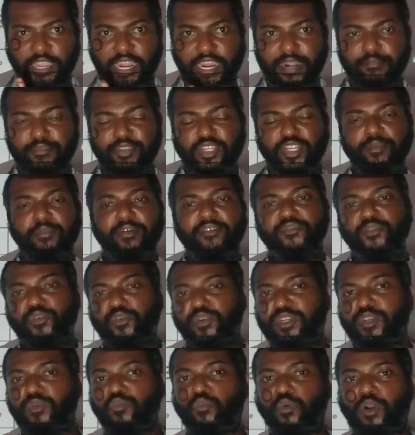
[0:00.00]
made up of
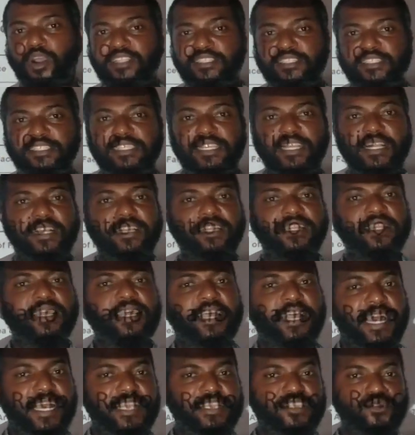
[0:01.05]
only one cell.
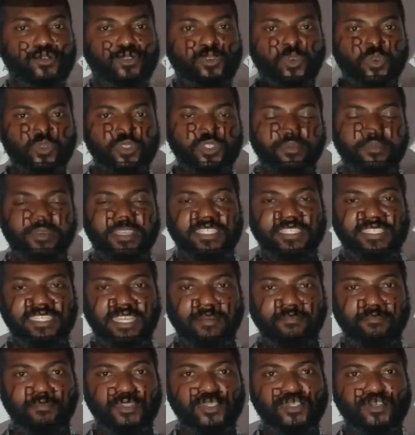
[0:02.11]
And you know some
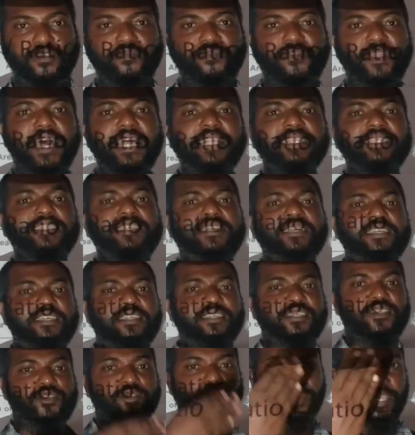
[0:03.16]
examples of that.
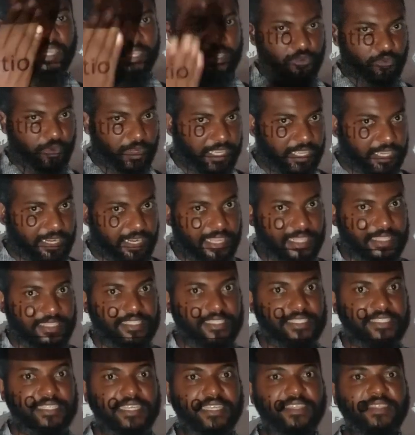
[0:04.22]
You can go ahead and
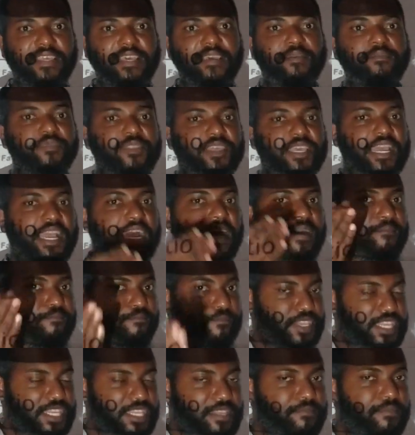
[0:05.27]
say them: the
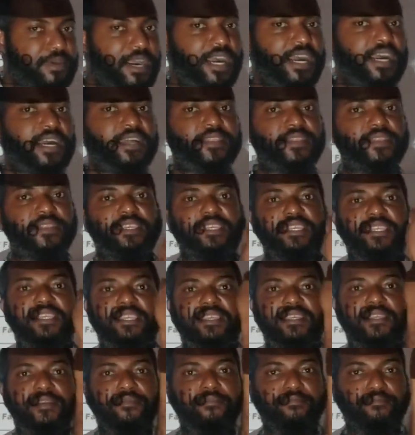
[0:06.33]
amoeba, the
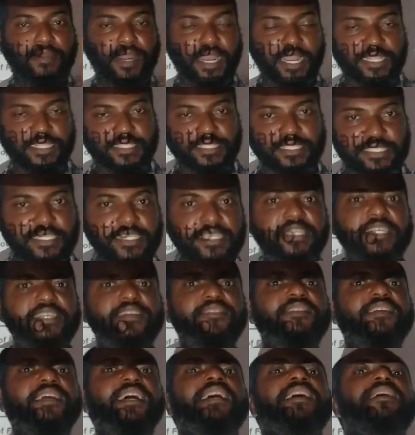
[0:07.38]

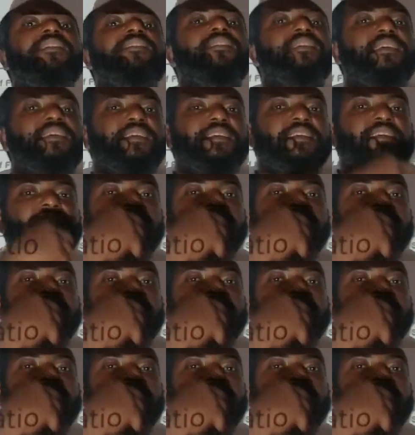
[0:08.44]
bacteria, the